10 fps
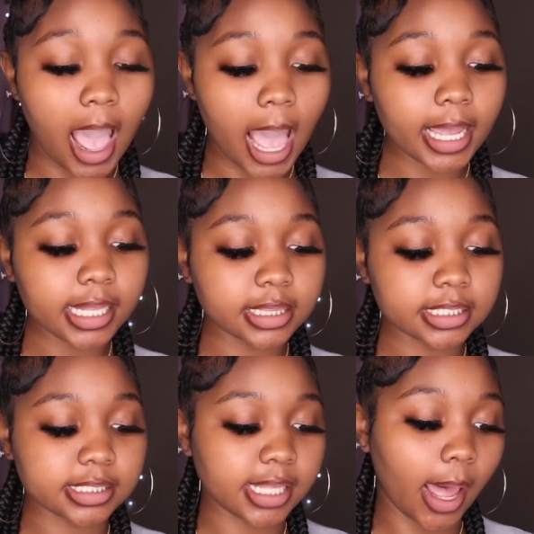i got
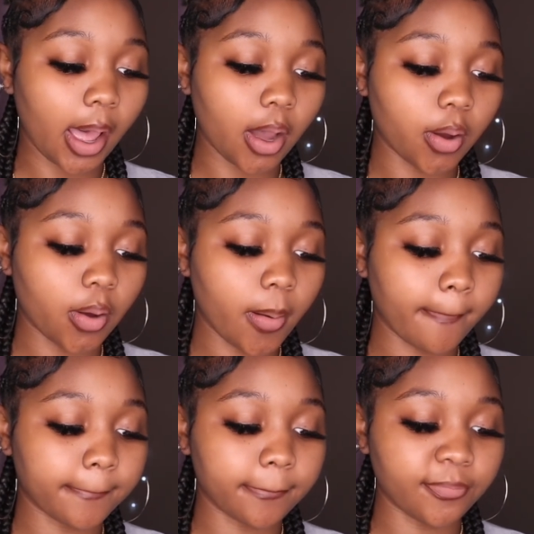the style
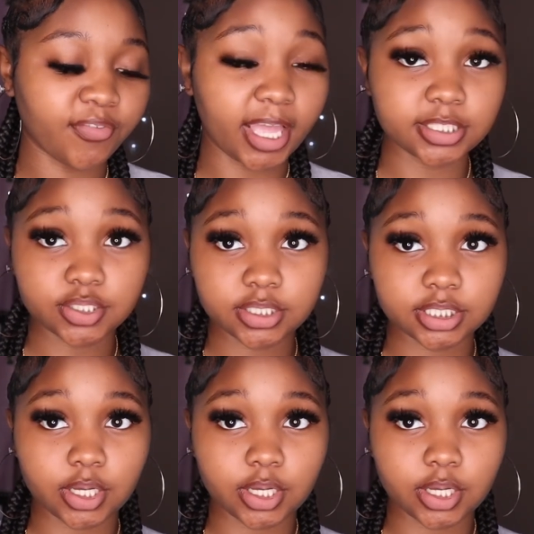factor,